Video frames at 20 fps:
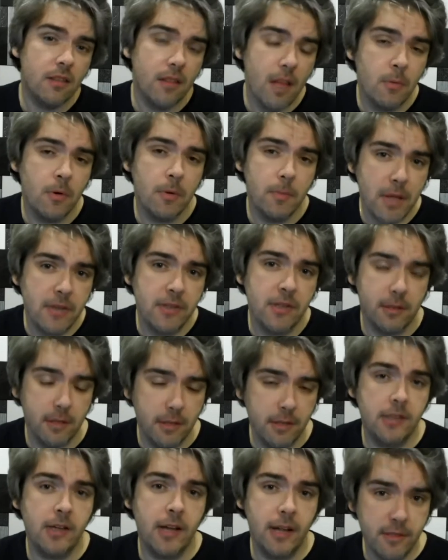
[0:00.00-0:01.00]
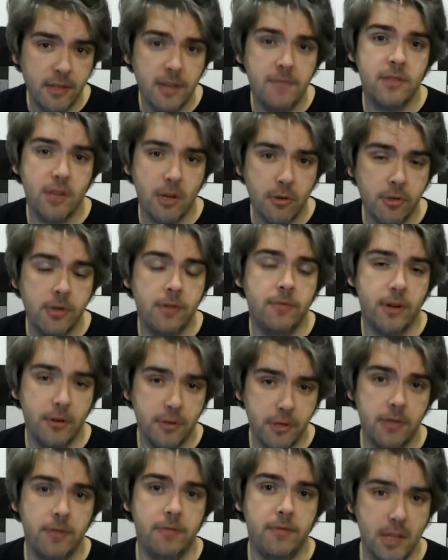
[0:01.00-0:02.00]
They were basically the 19th century
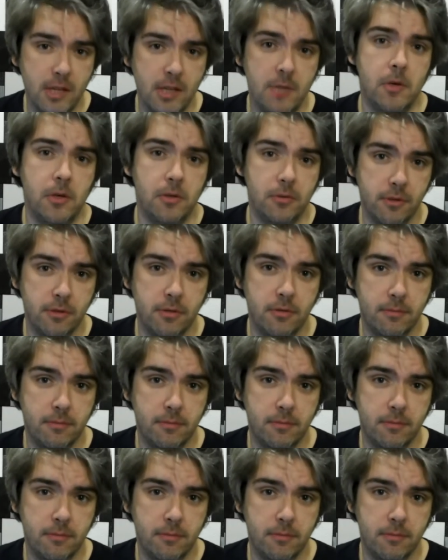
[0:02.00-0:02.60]
version of emos.